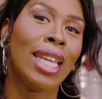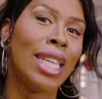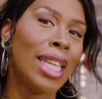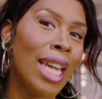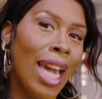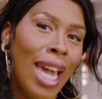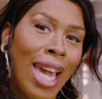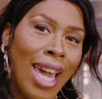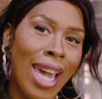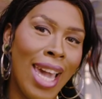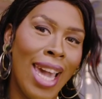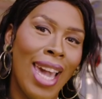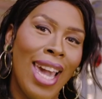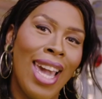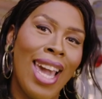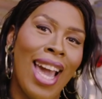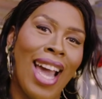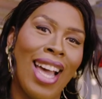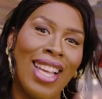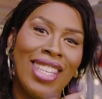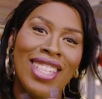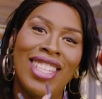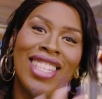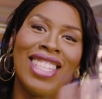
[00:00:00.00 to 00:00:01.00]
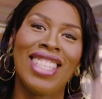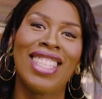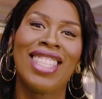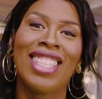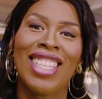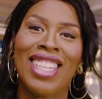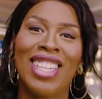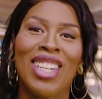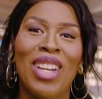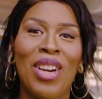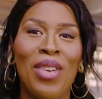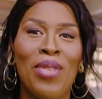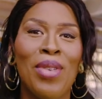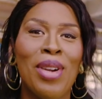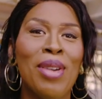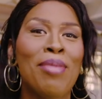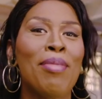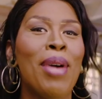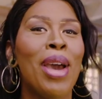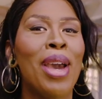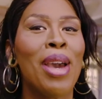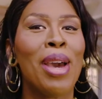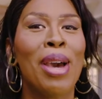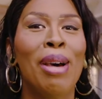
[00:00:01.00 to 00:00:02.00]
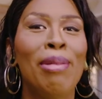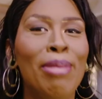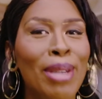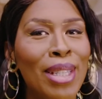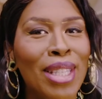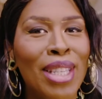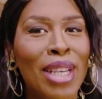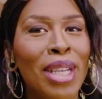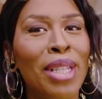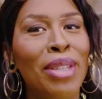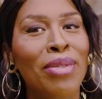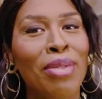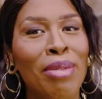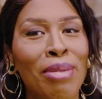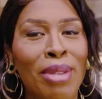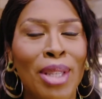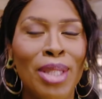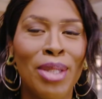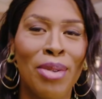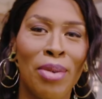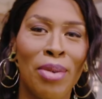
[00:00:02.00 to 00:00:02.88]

yay, I'll just send her one of my episodes from the